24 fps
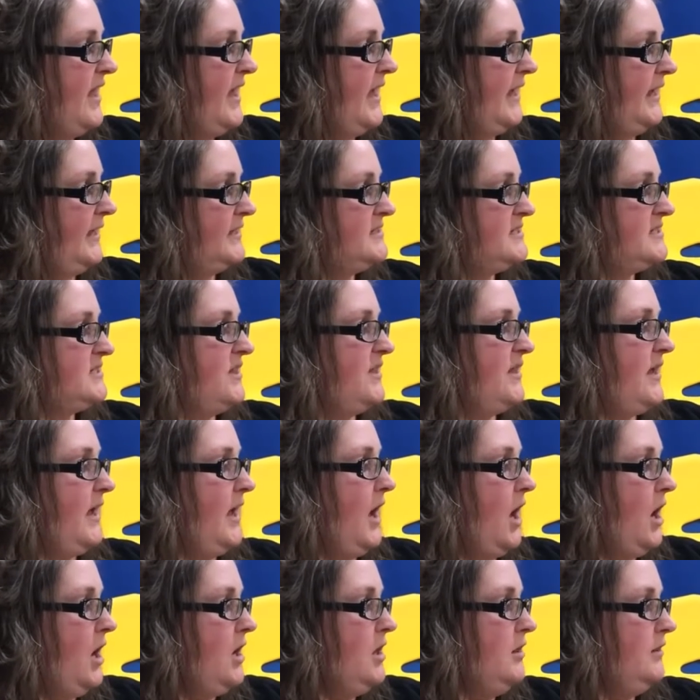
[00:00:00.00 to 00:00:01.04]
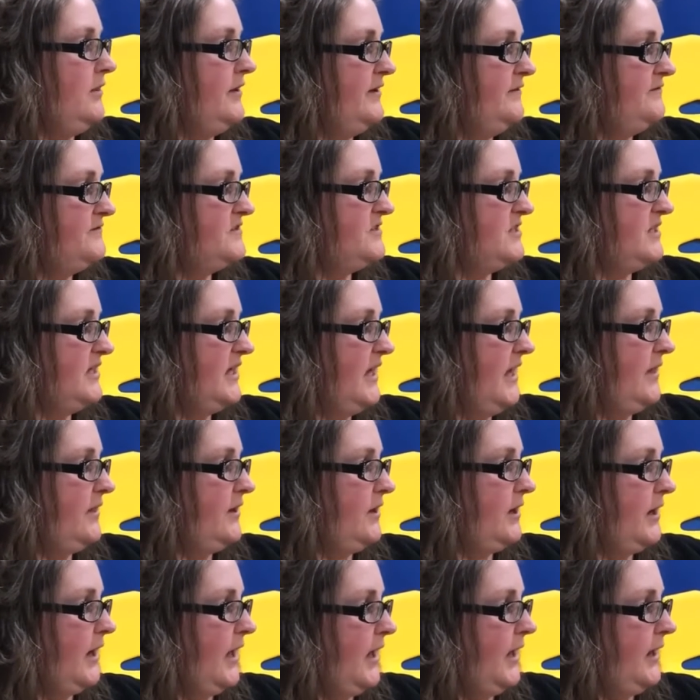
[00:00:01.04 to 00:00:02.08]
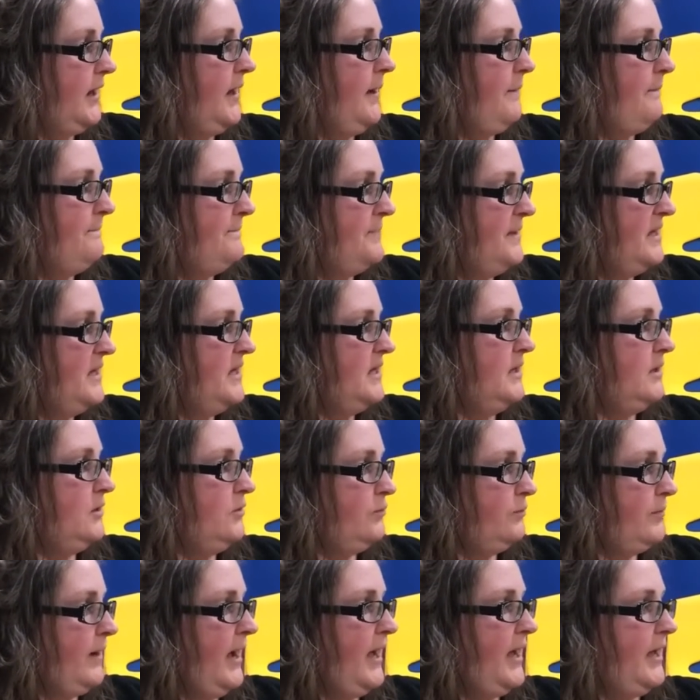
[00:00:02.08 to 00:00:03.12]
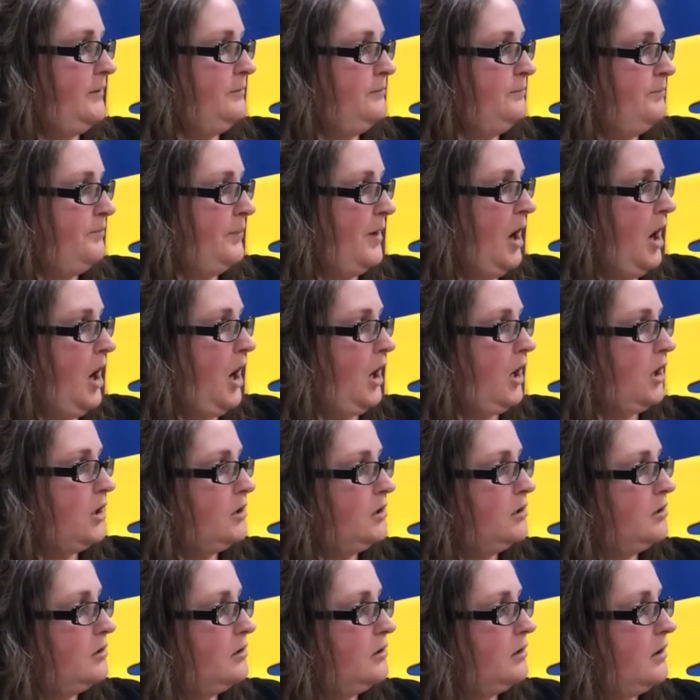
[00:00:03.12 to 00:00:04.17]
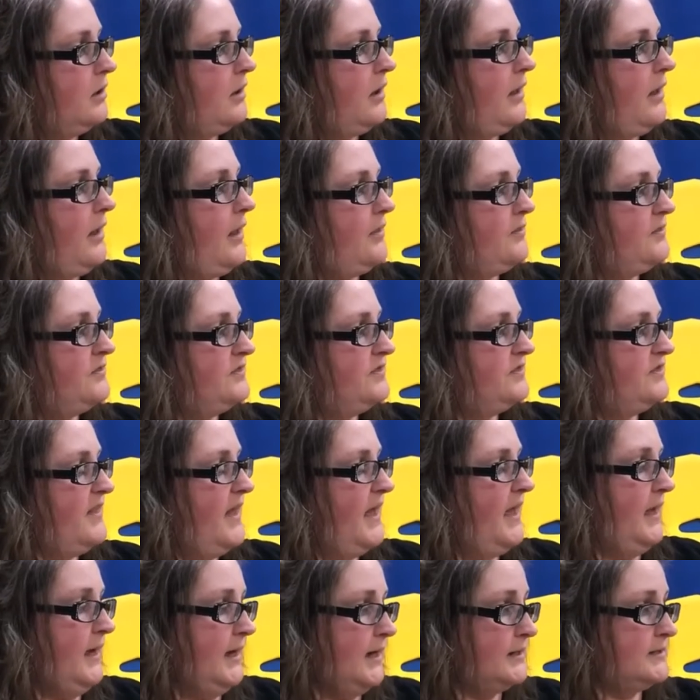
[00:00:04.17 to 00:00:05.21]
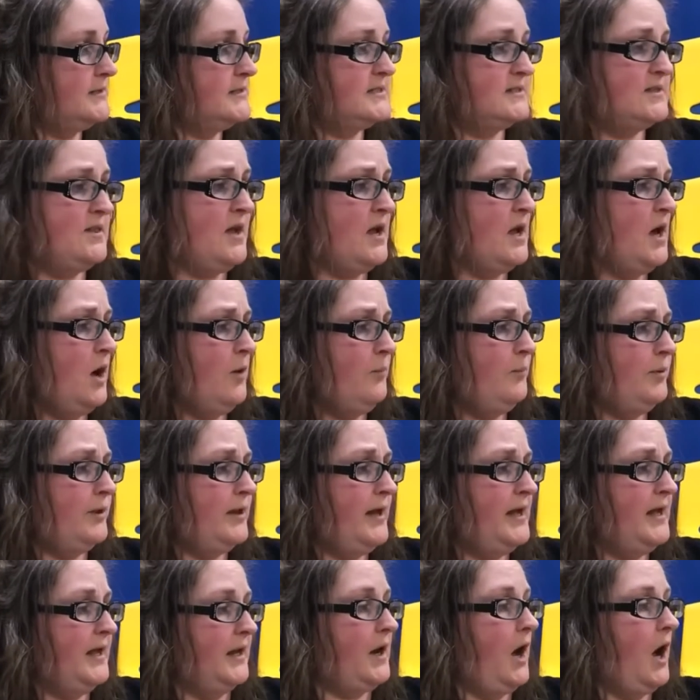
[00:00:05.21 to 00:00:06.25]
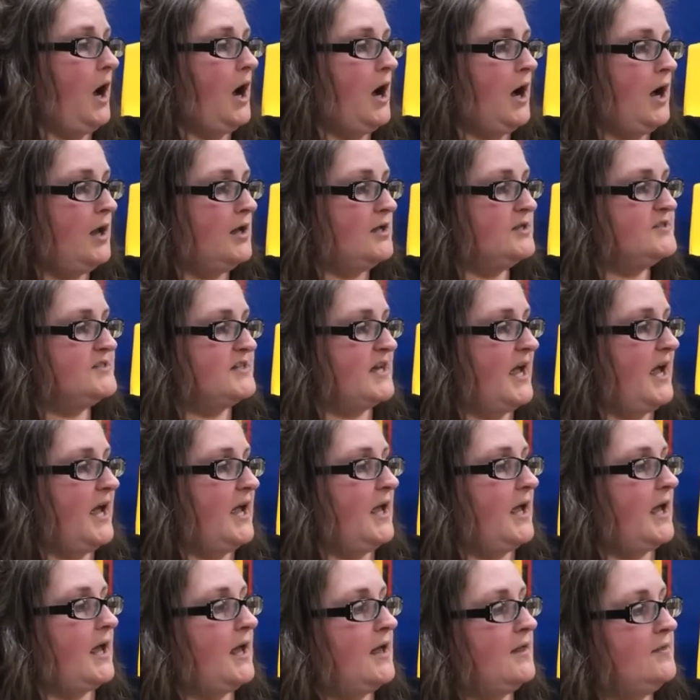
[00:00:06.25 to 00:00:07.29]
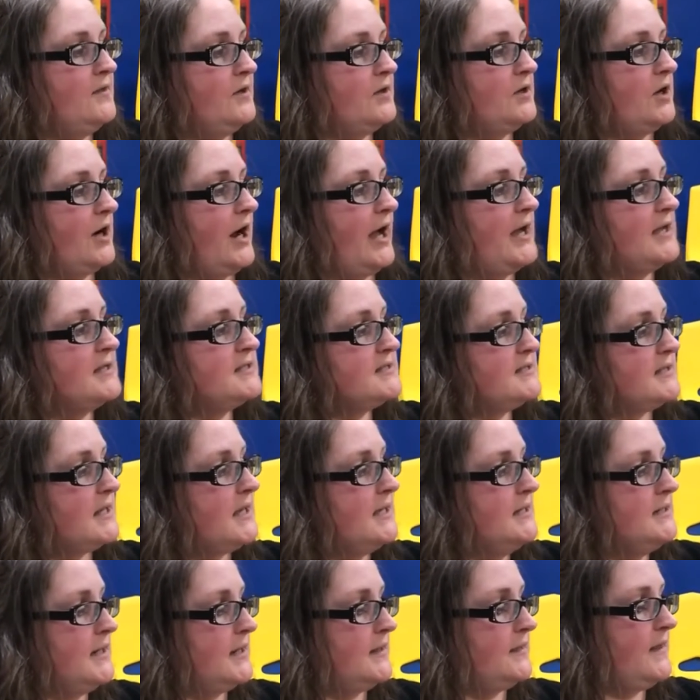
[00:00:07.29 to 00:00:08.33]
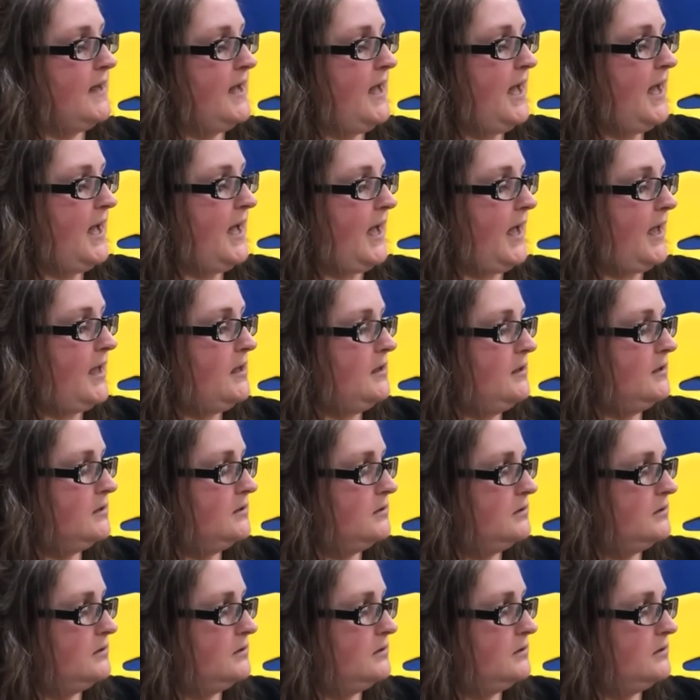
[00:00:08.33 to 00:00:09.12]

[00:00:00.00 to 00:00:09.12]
And they all lived together in a big red barn. And they all played all day in the grass and in the hay.